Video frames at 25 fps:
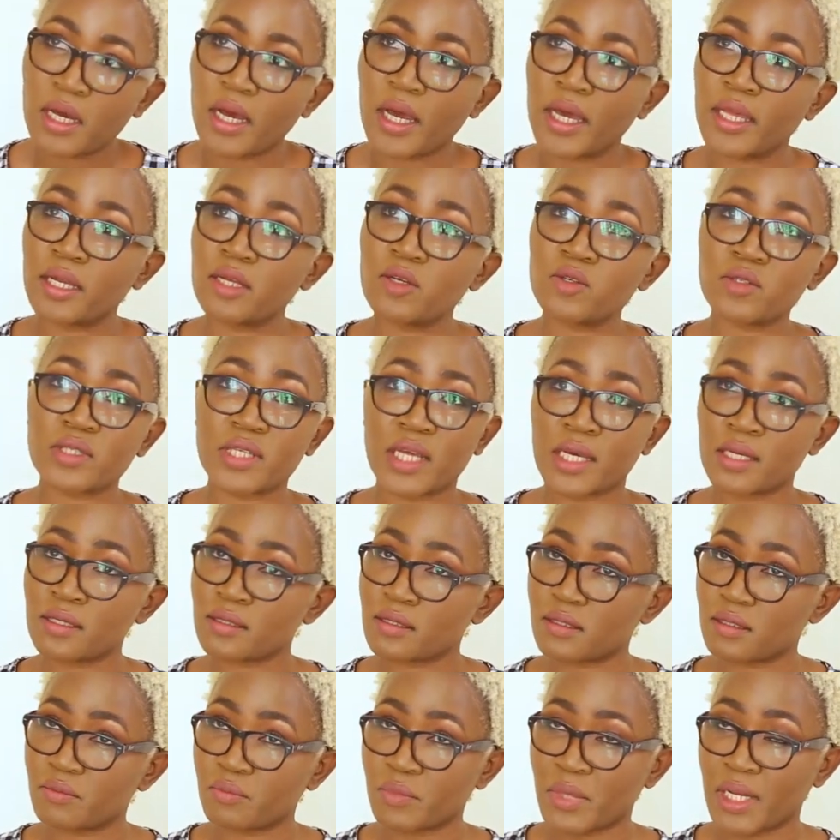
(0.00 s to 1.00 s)
I look
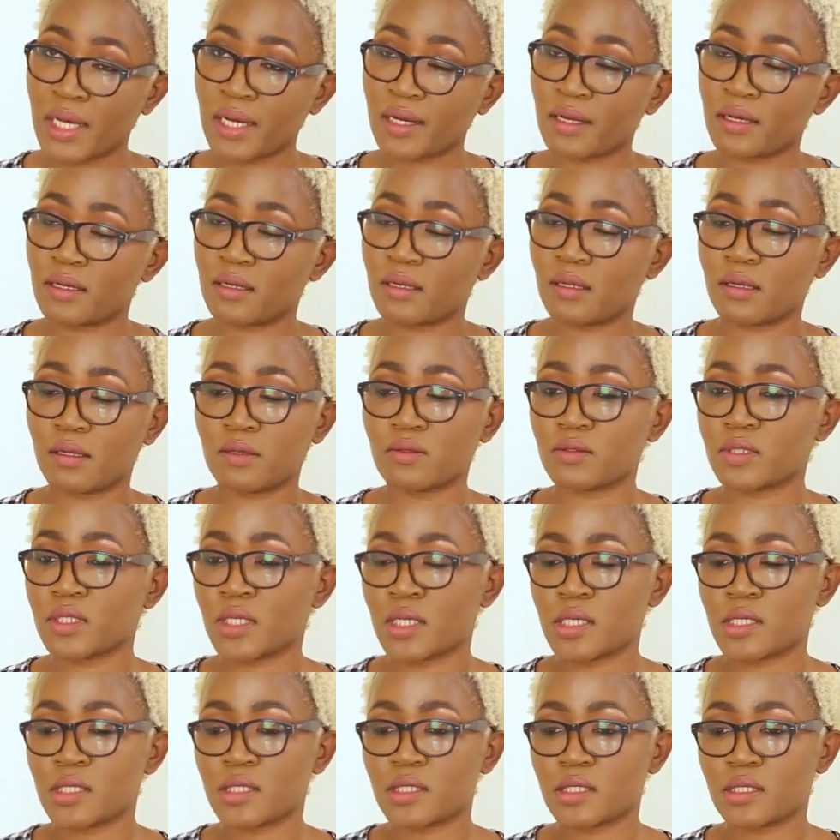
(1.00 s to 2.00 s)
nice in black and I look
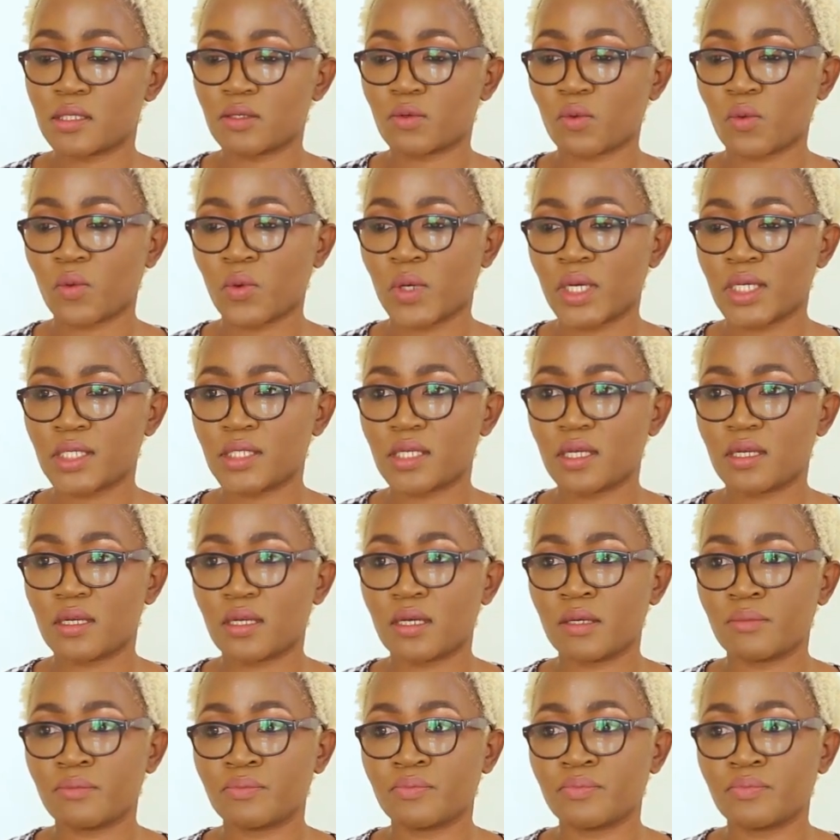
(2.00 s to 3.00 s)
nice in white
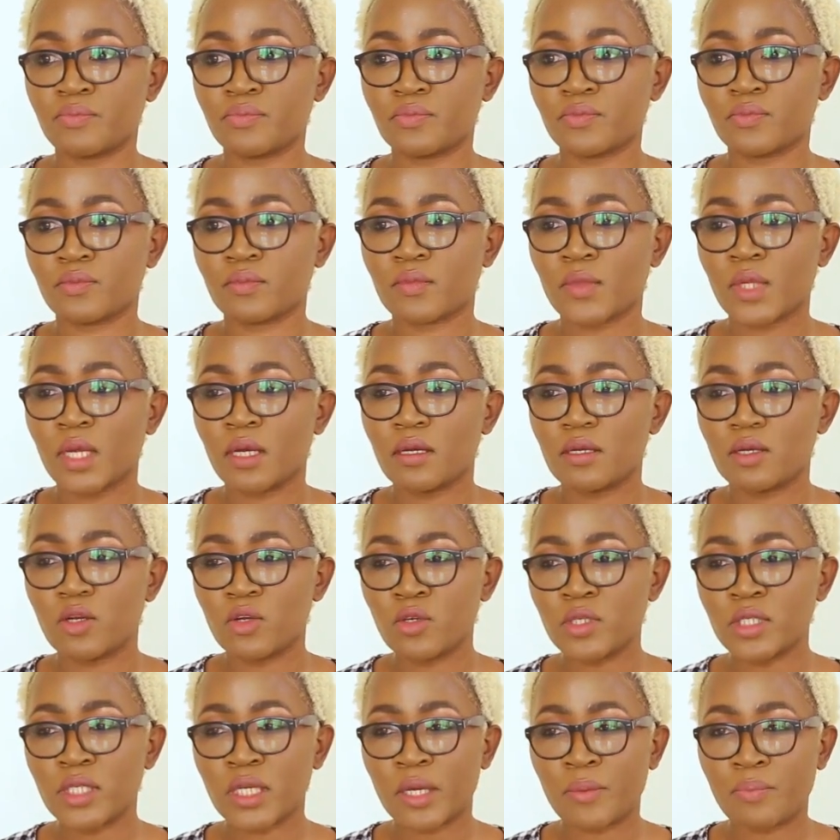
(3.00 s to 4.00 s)
and I'm
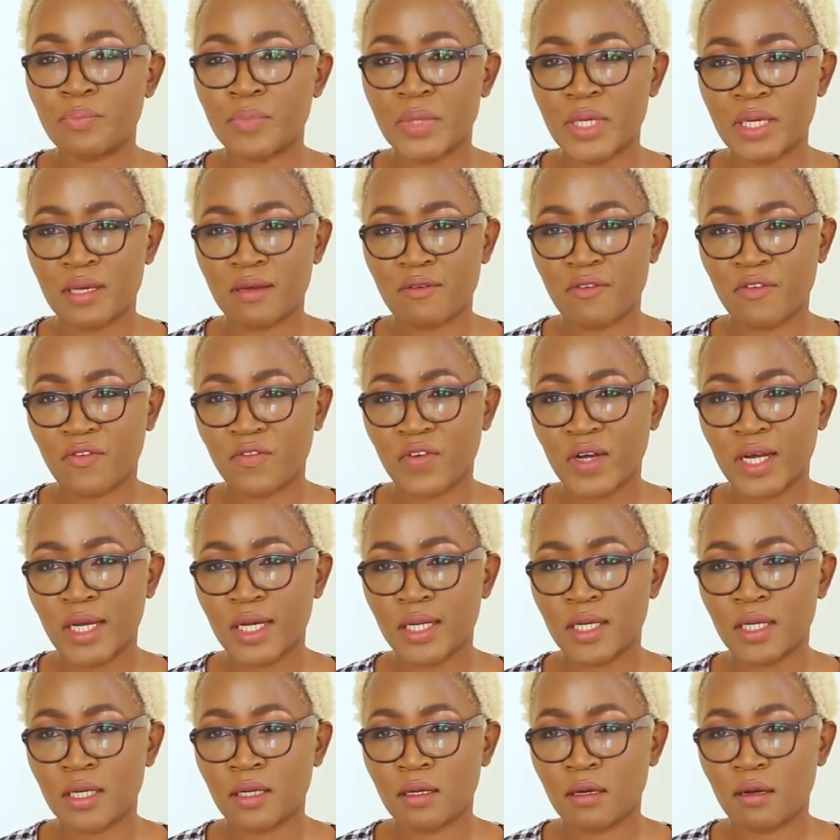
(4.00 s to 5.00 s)
not a big
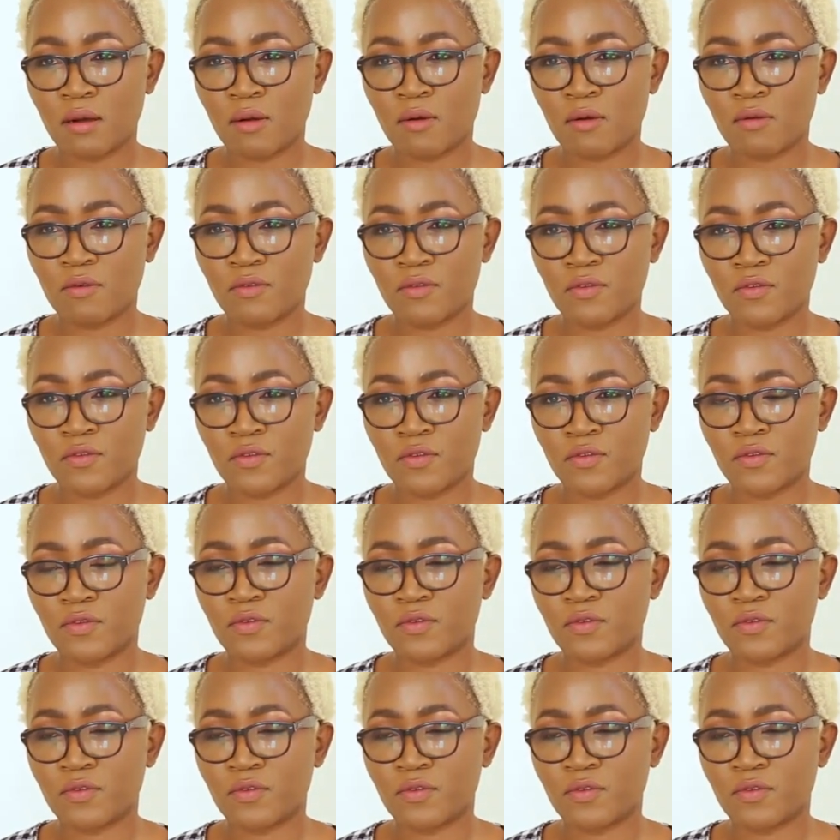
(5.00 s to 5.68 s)
fan of